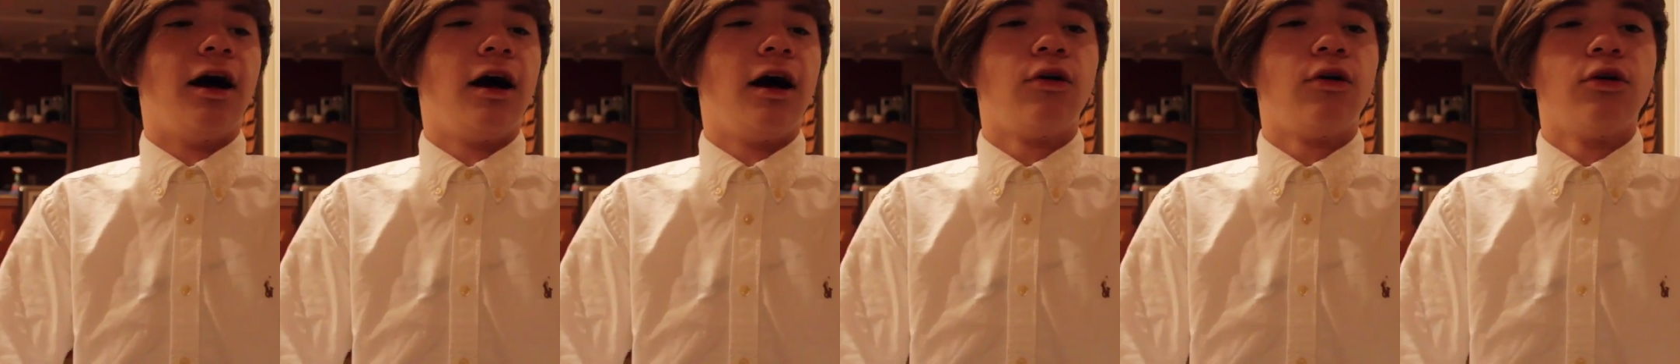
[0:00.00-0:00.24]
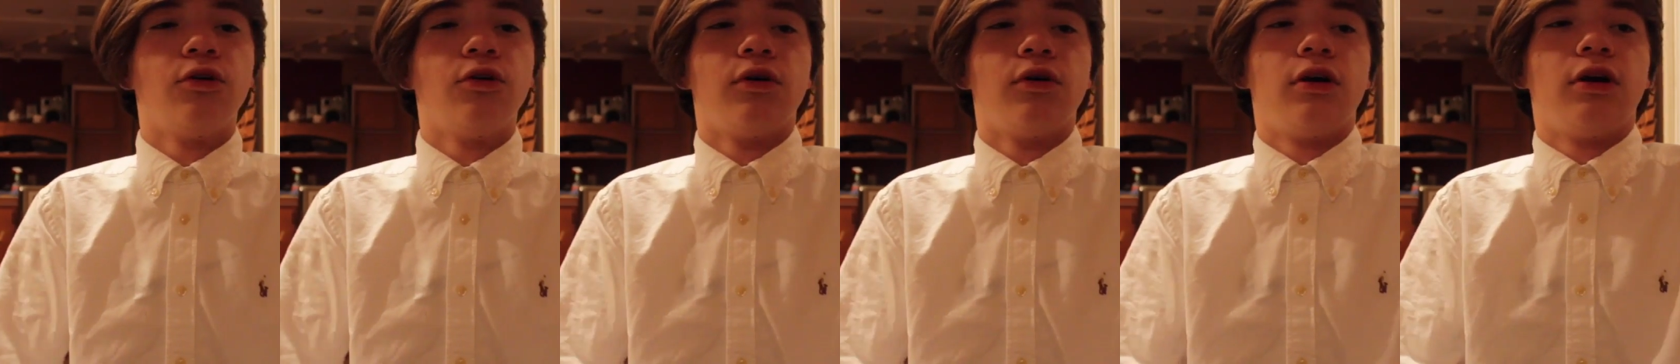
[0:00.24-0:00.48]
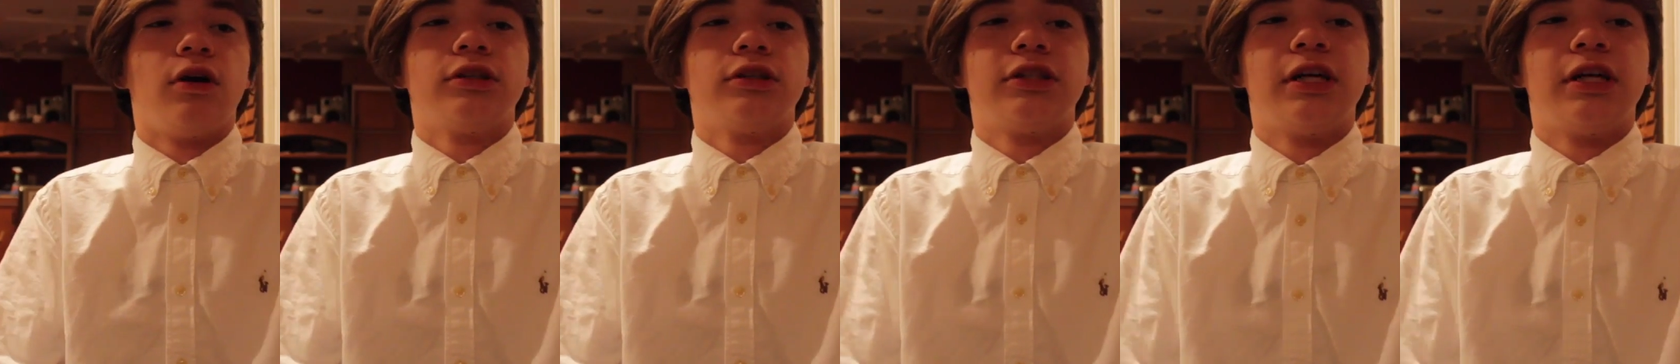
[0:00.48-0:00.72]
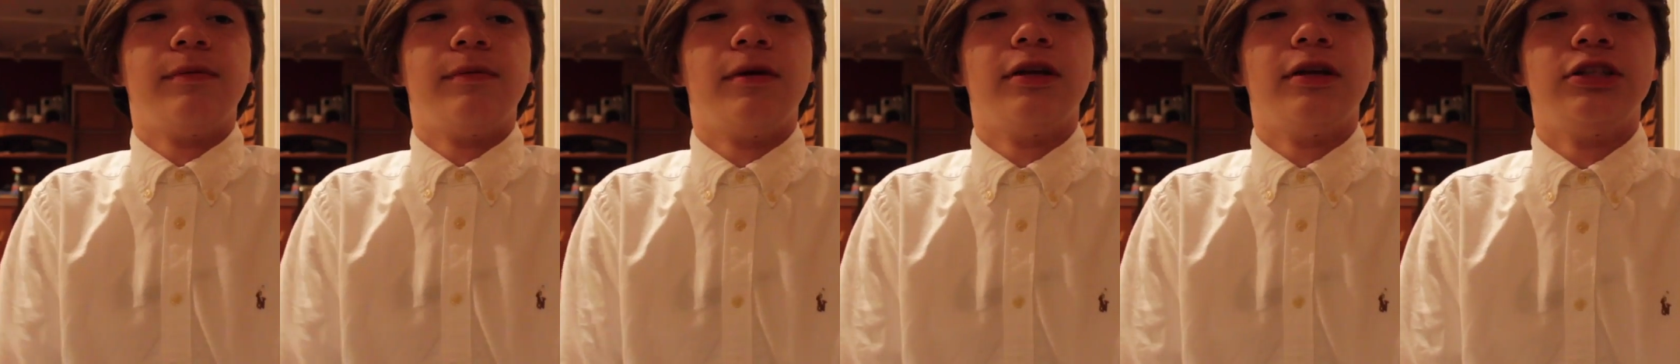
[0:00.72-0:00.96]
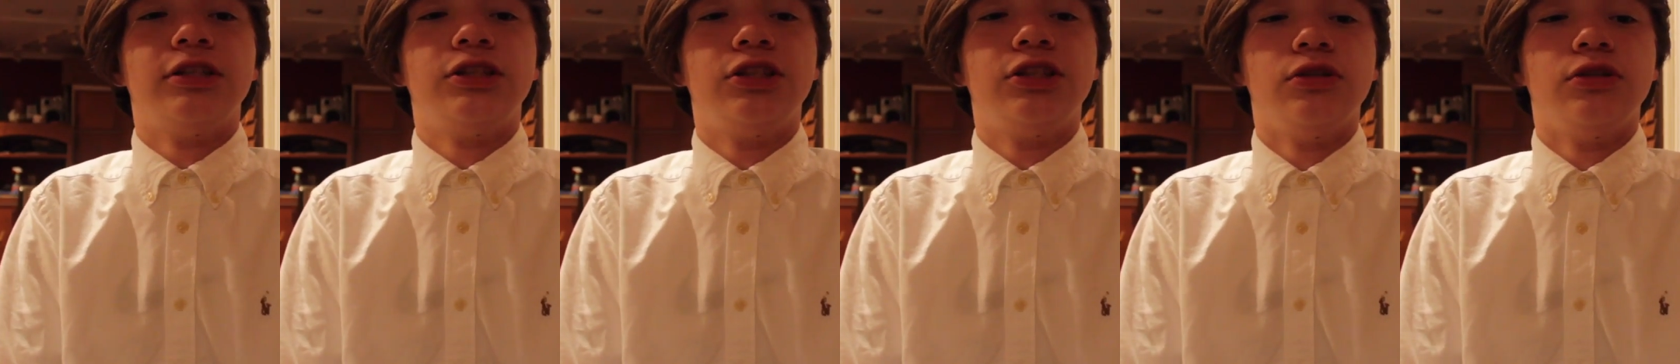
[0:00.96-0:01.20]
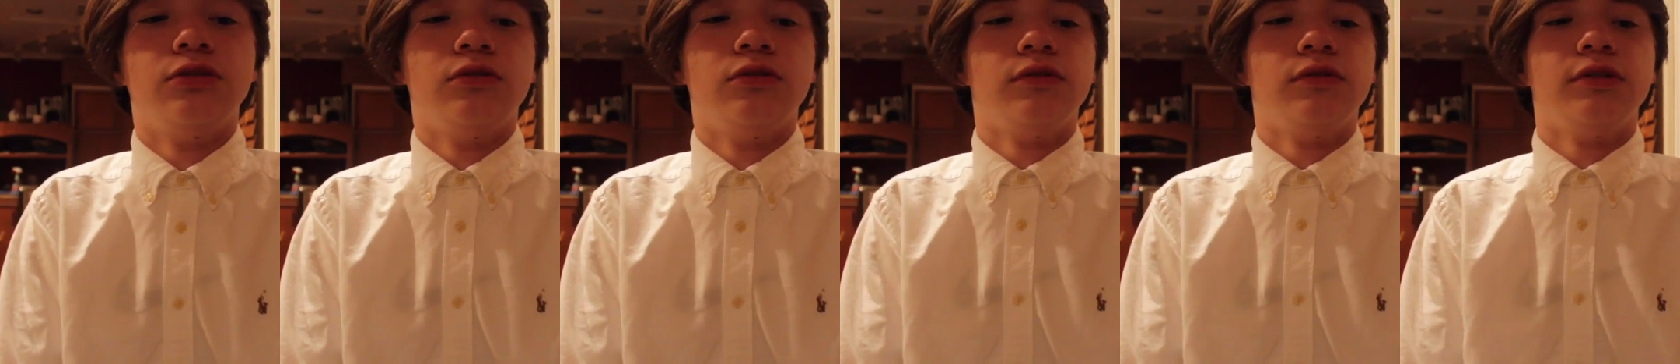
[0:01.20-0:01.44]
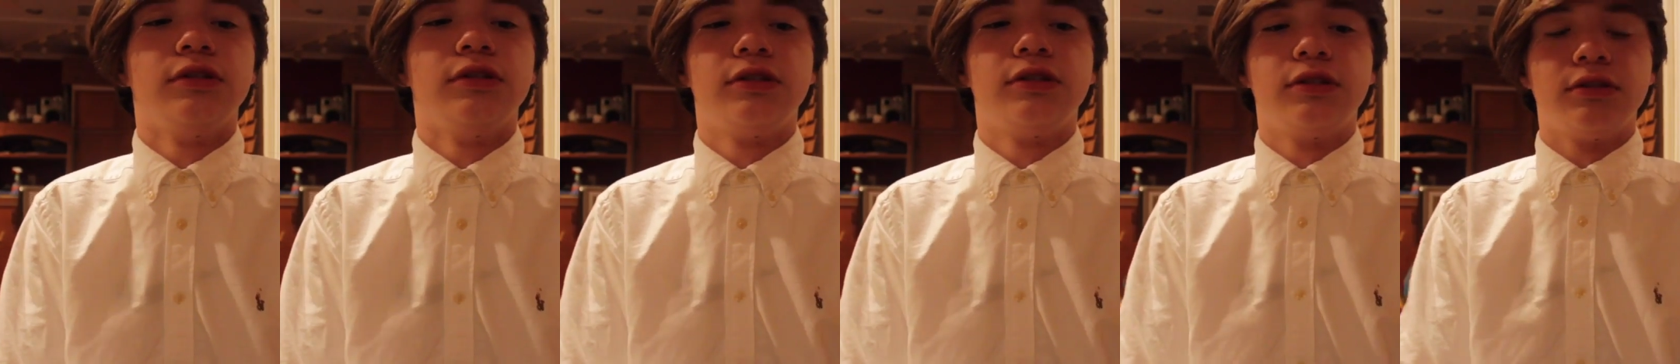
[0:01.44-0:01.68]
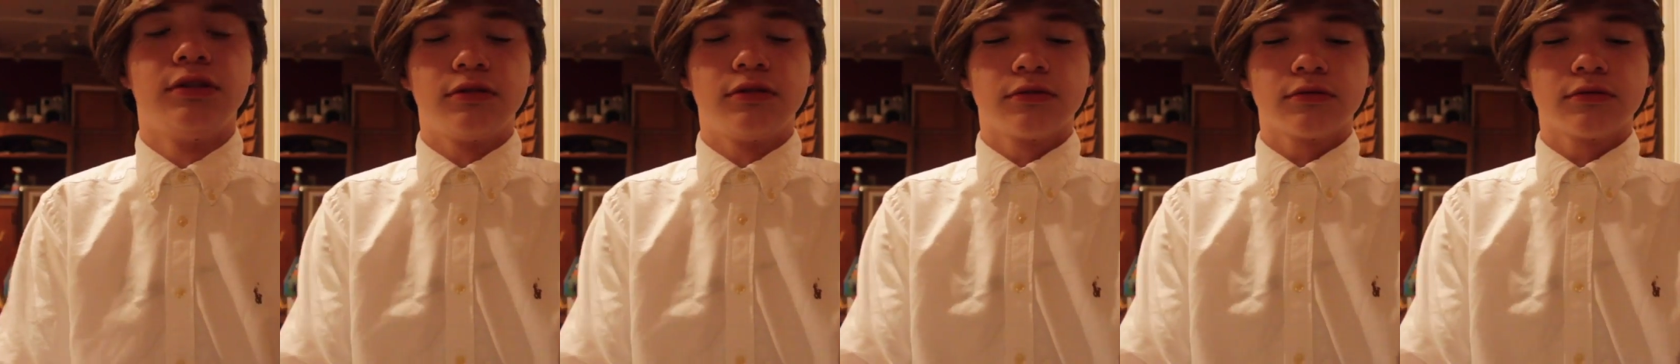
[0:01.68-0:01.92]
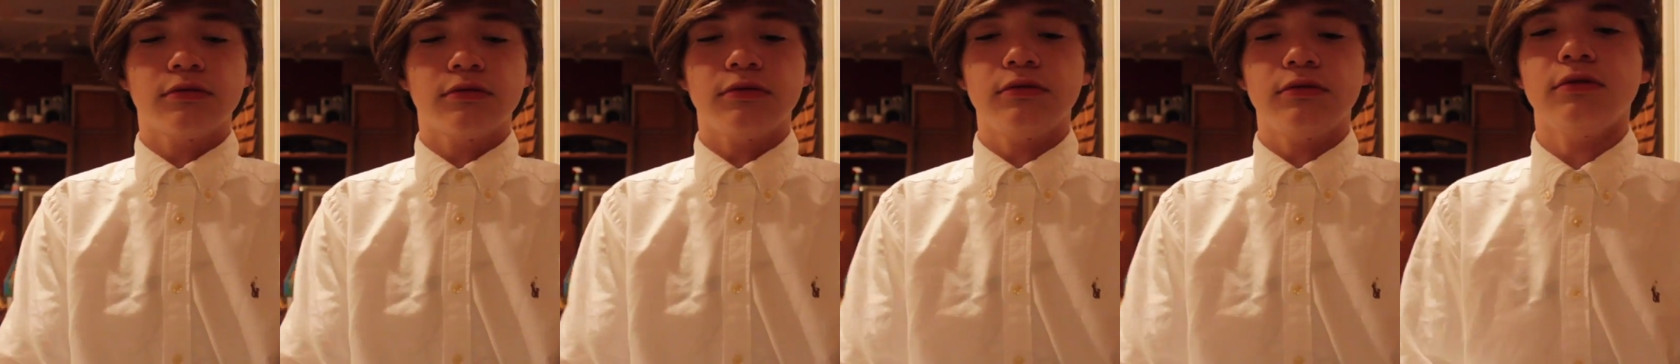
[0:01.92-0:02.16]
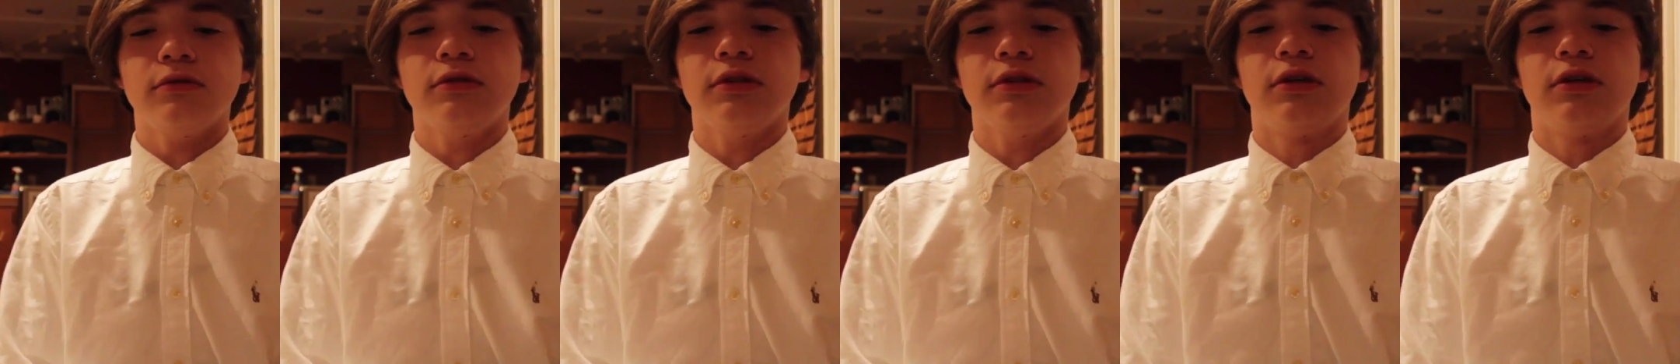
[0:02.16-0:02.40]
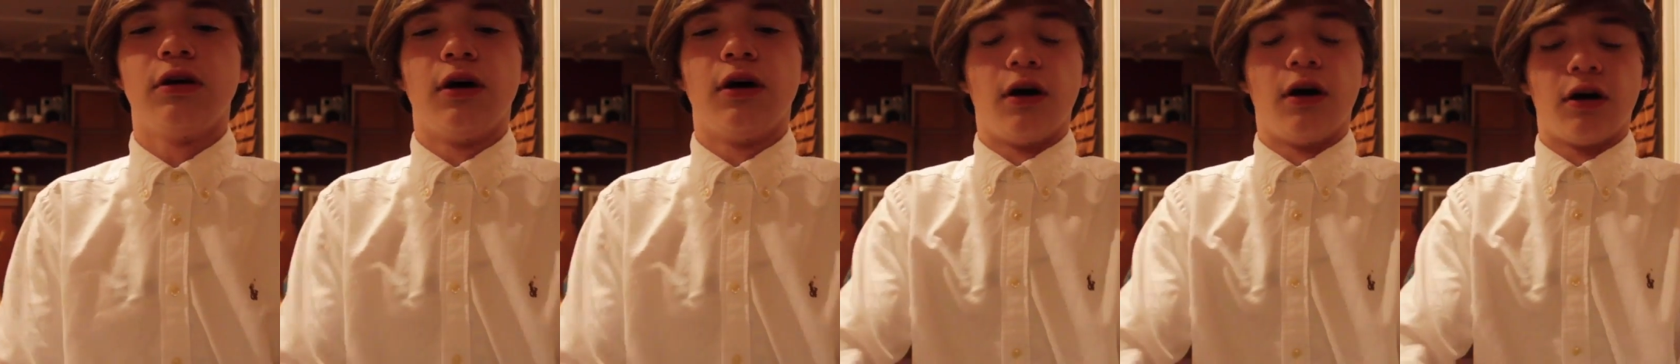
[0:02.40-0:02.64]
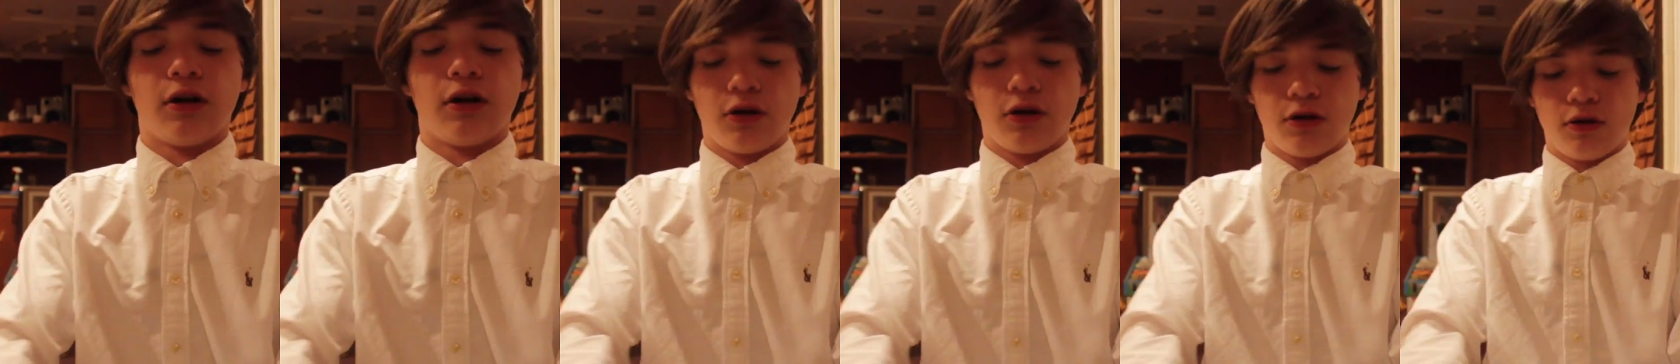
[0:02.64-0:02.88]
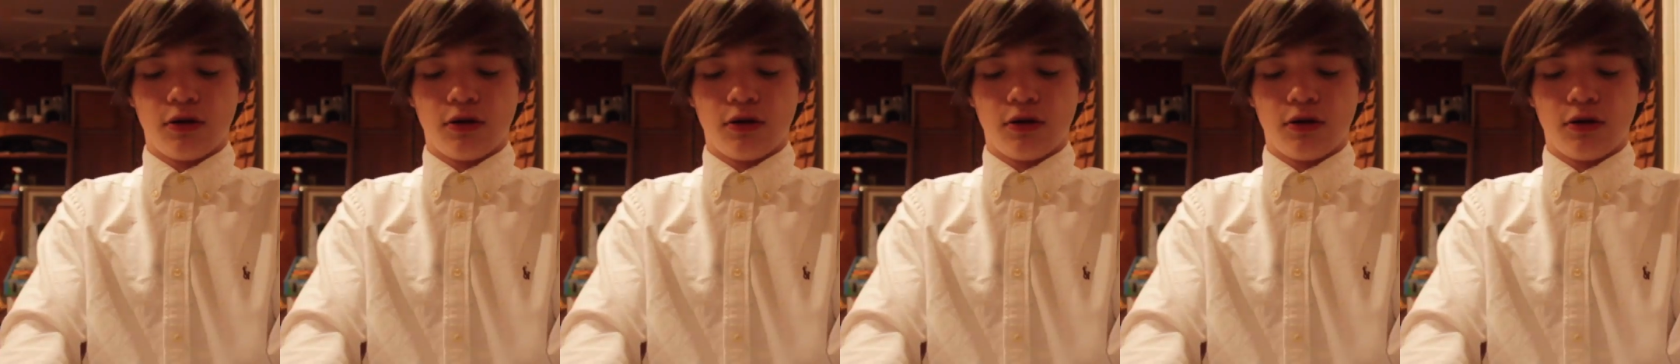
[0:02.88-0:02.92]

know what to say about this shoe. It's a